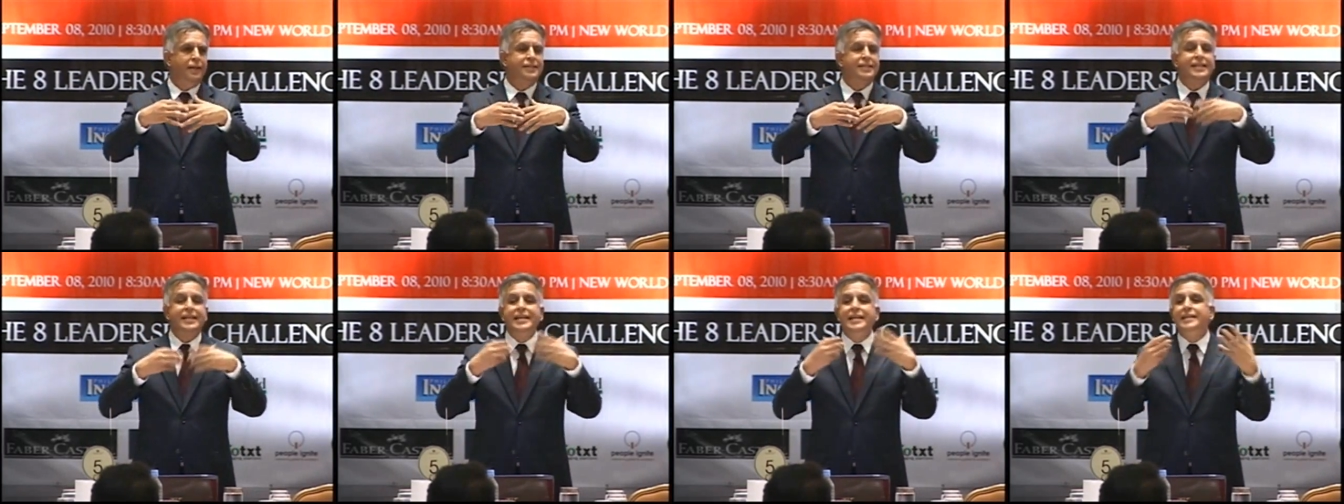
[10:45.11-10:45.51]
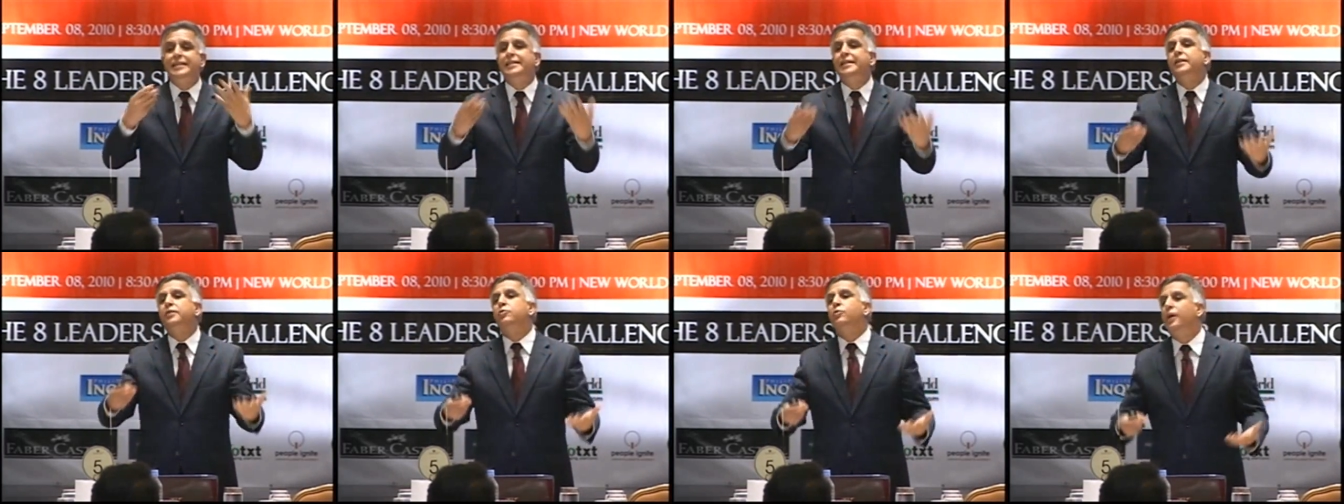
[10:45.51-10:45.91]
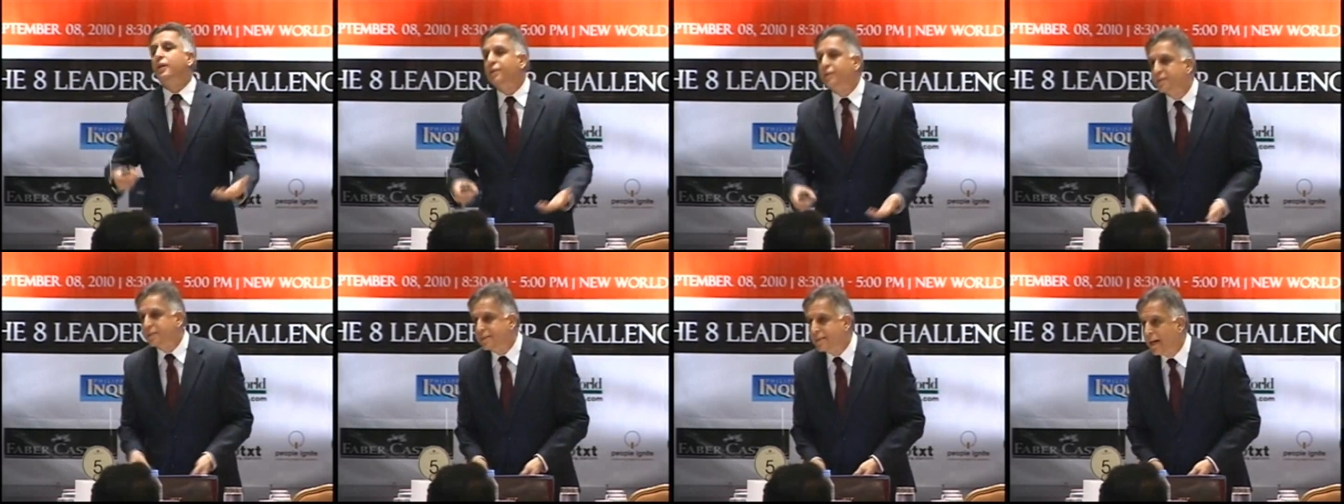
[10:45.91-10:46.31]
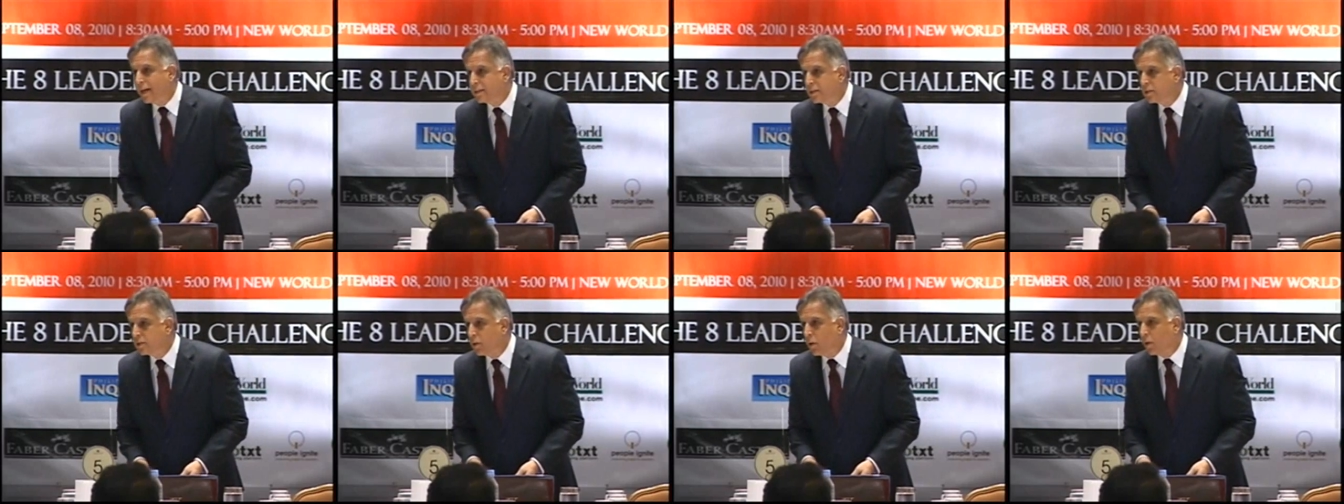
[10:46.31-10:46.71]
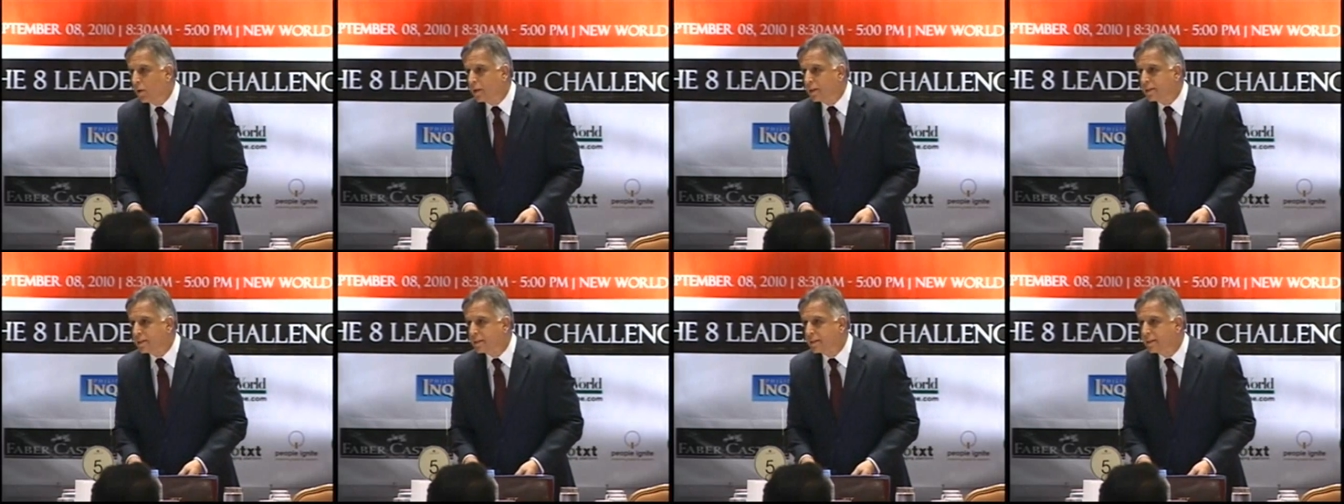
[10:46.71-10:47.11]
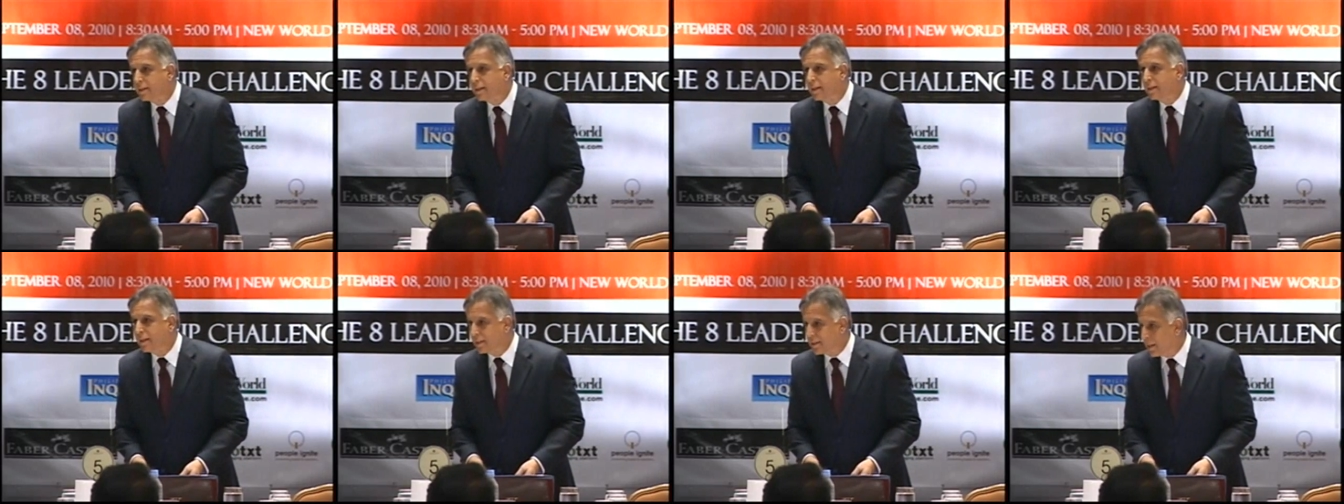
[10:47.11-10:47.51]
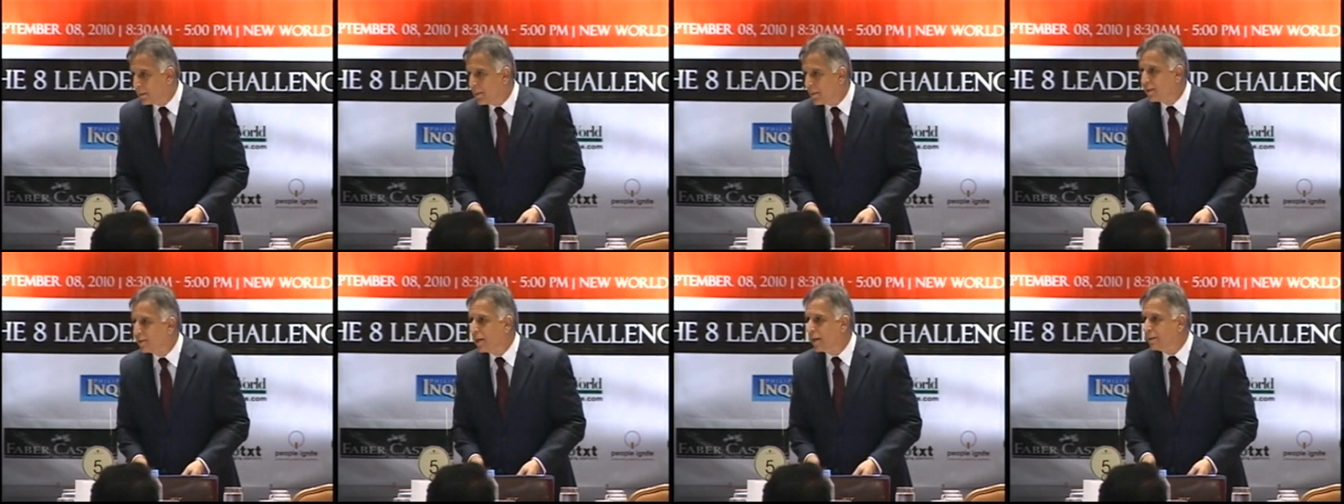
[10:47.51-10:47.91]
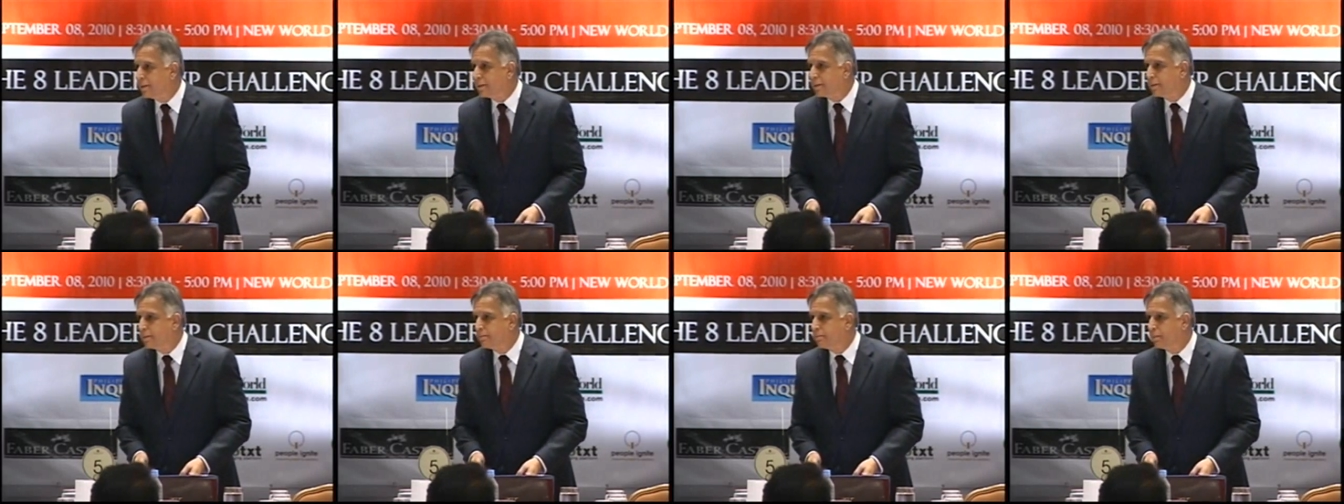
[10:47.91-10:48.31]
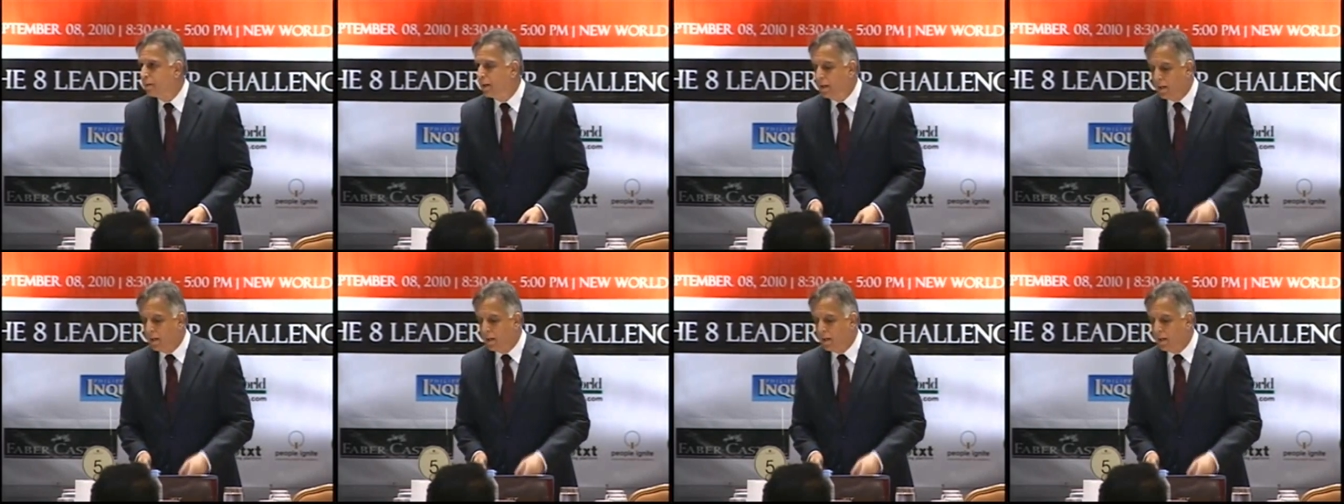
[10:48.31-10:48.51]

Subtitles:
It's easy to understand stories. Does that make sense?